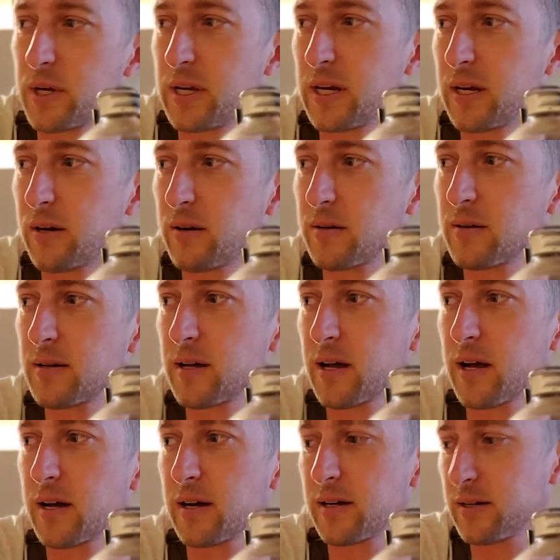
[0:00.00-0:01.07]
here.
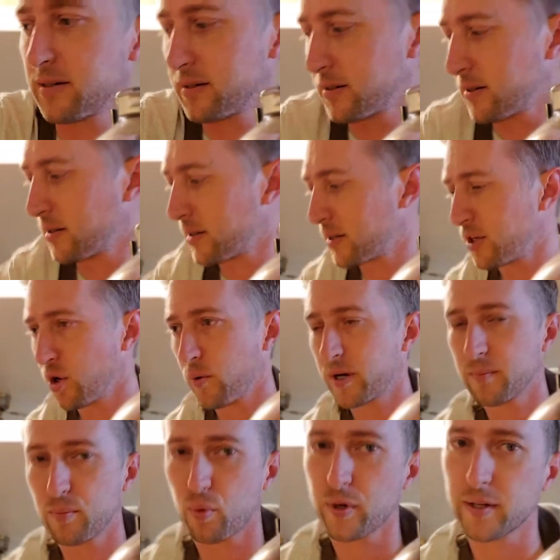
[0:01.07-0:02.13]
You don't want
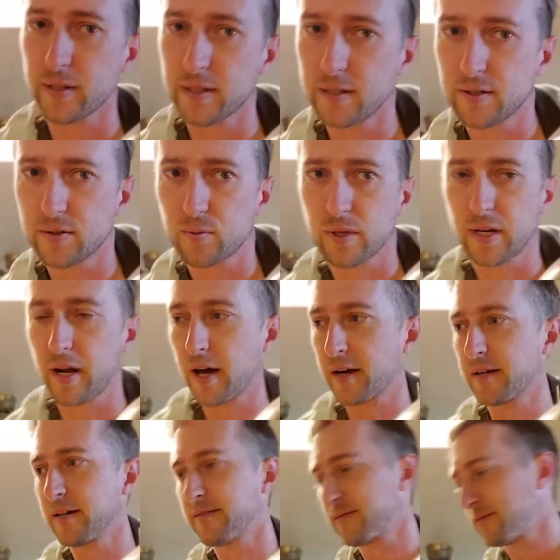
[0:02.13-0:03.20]
it boiling, you just want it hot
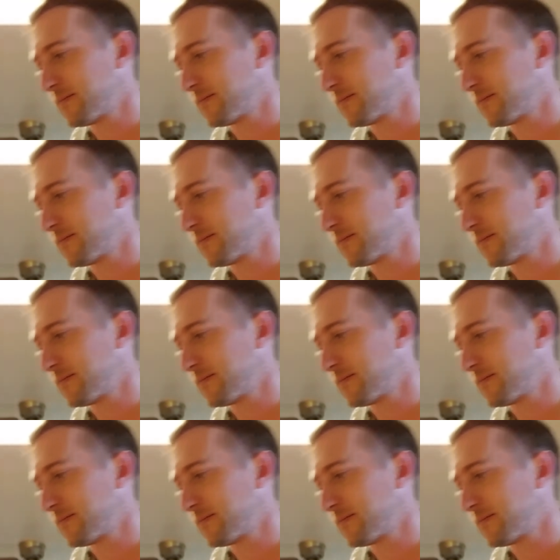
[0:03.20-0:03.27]
enough.